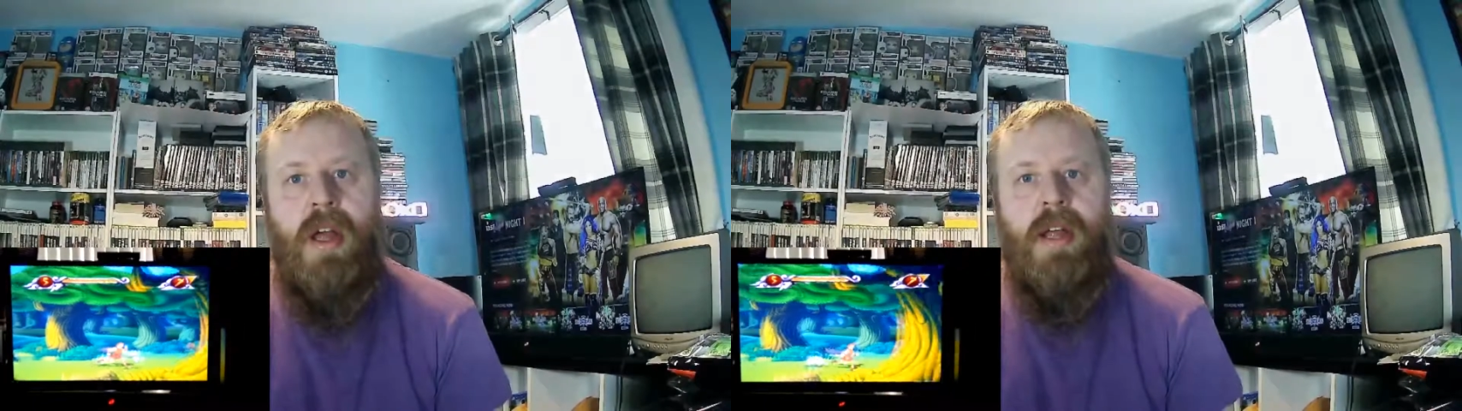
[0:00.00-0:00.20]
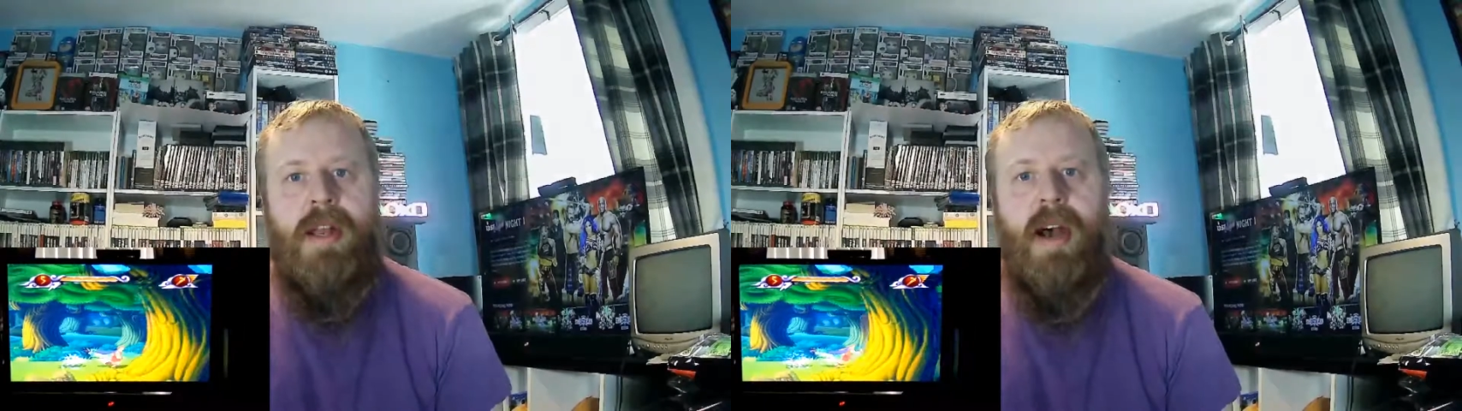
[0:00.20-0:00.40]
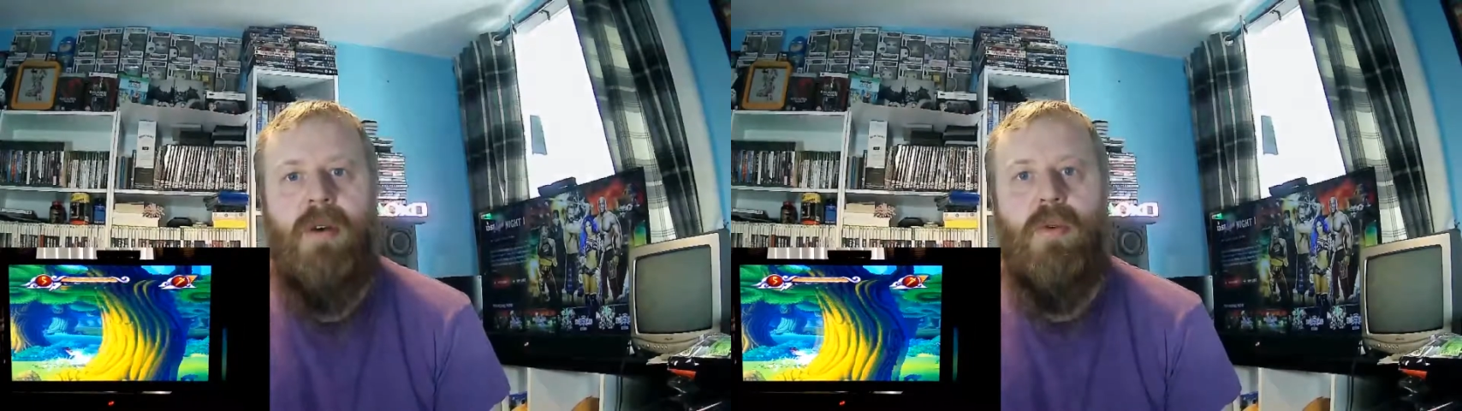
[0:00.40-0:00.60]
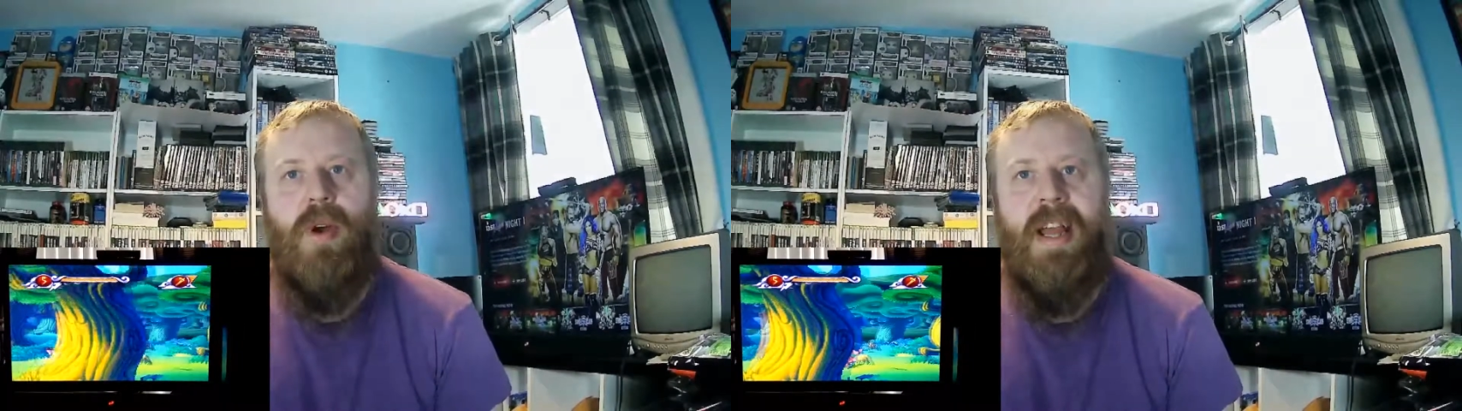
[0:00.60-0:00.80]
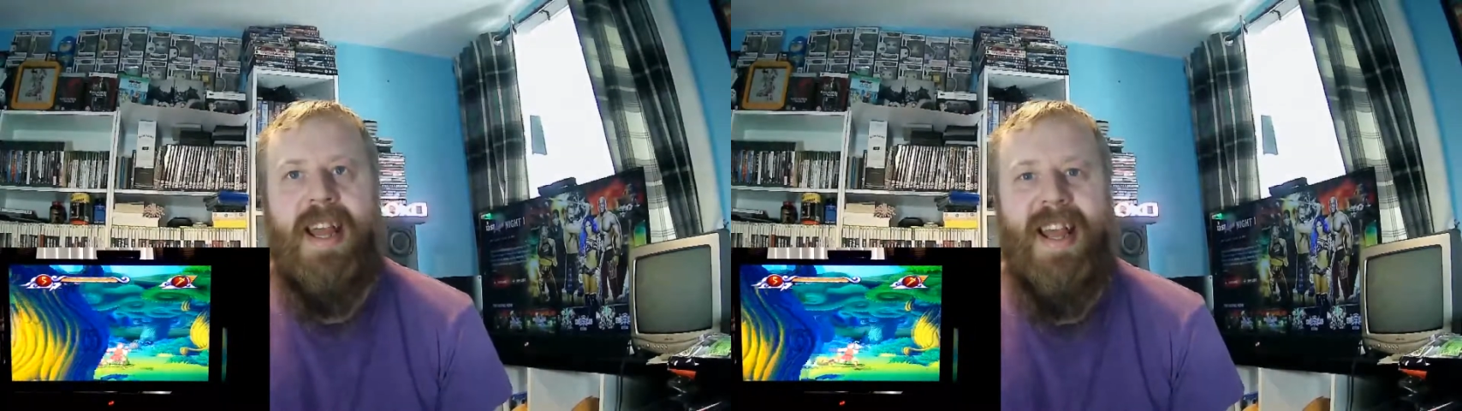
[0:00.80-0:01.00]
Now,
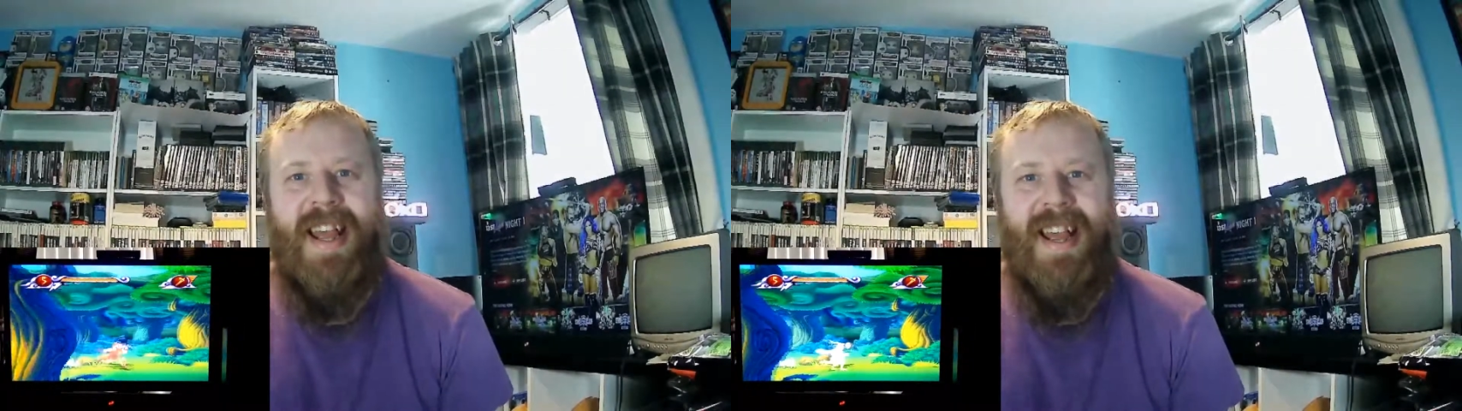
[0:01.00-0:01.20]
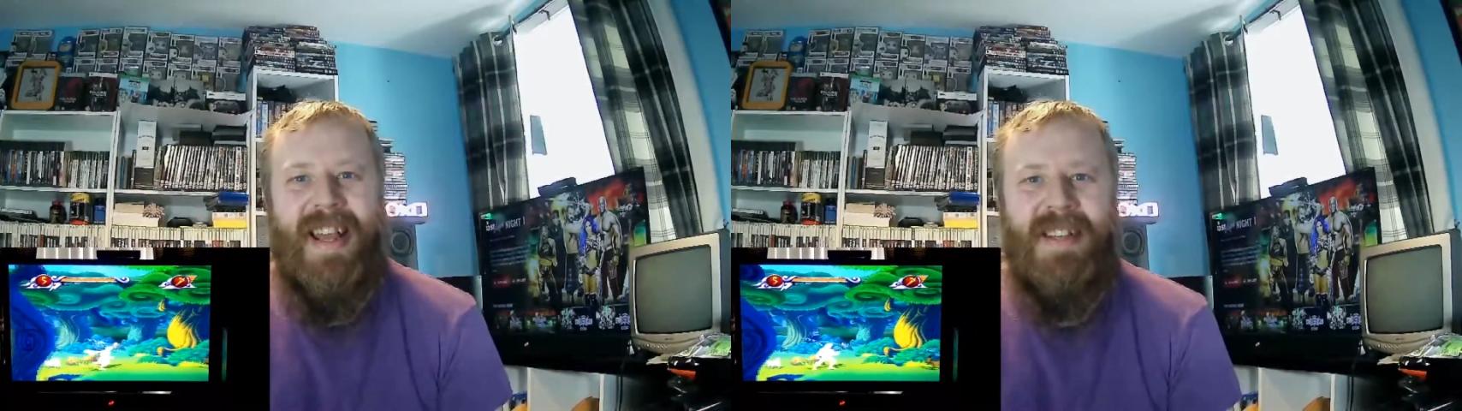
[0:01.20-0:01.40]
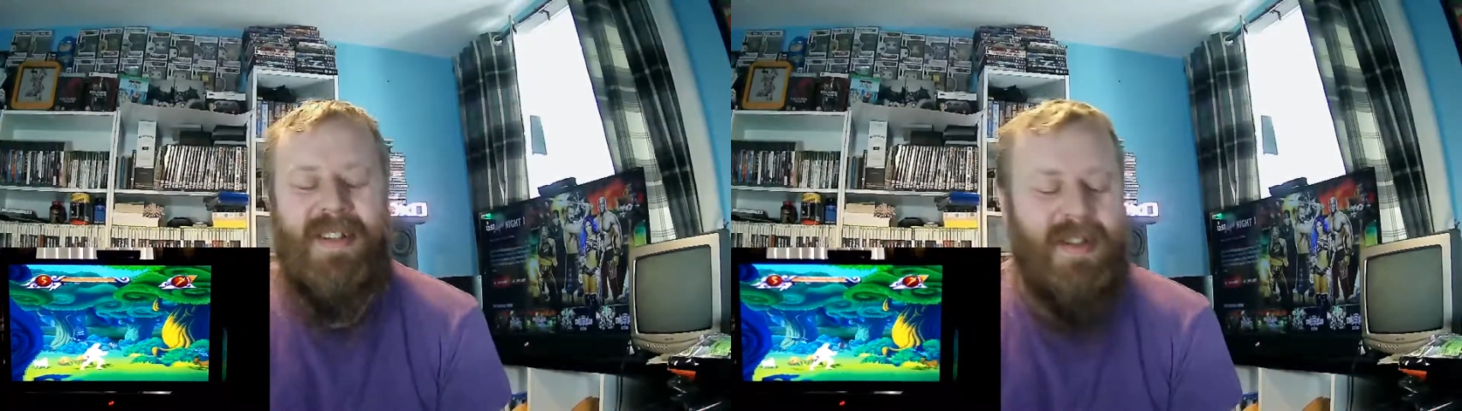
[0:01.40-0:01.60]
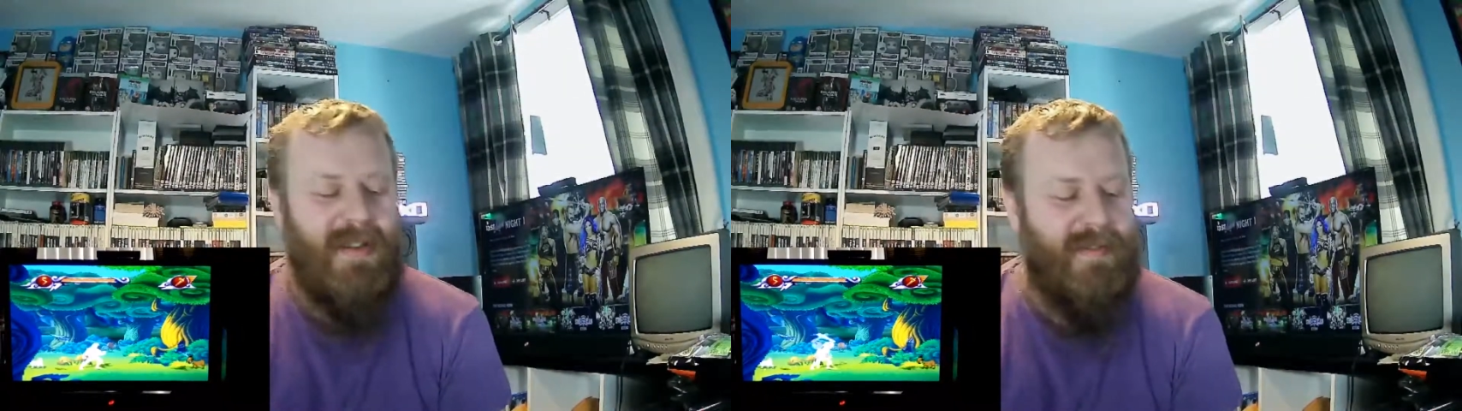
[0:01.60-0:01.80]
it is